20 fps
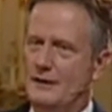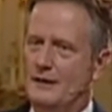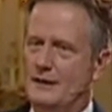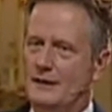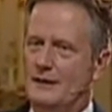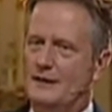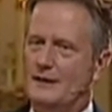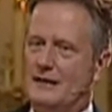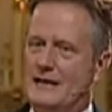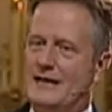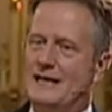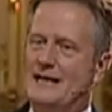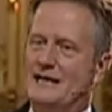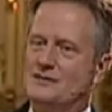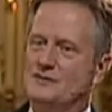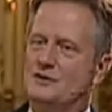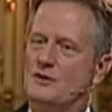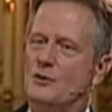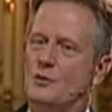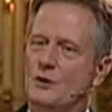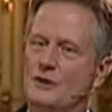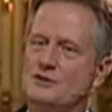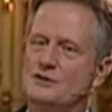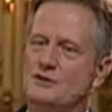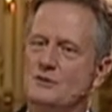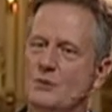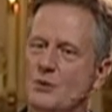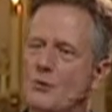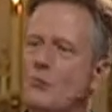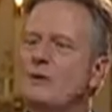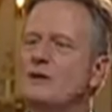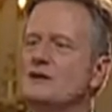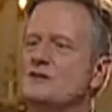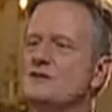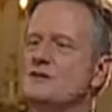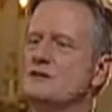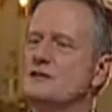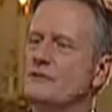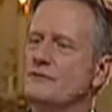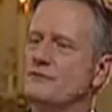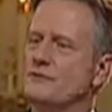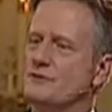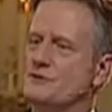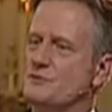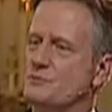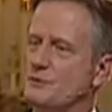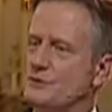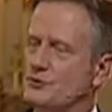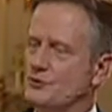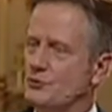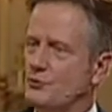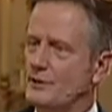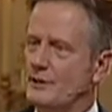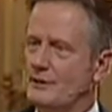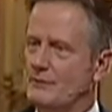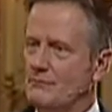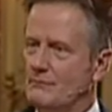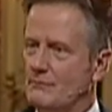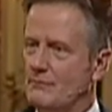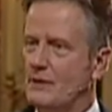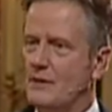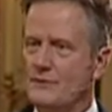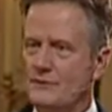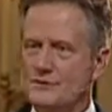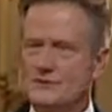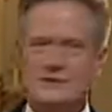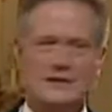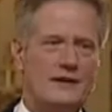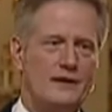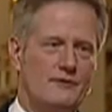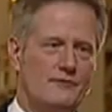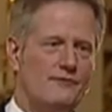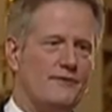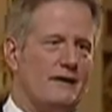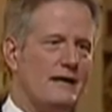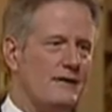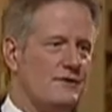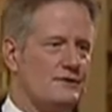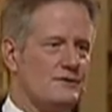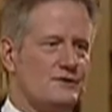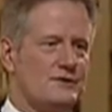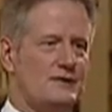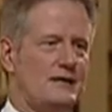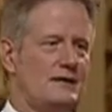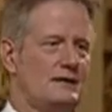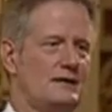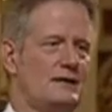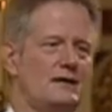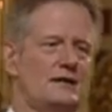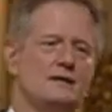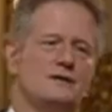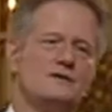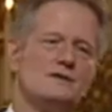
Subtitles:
got asked the question, well, what is the difference between Mother's Day and Father's Day? And the kid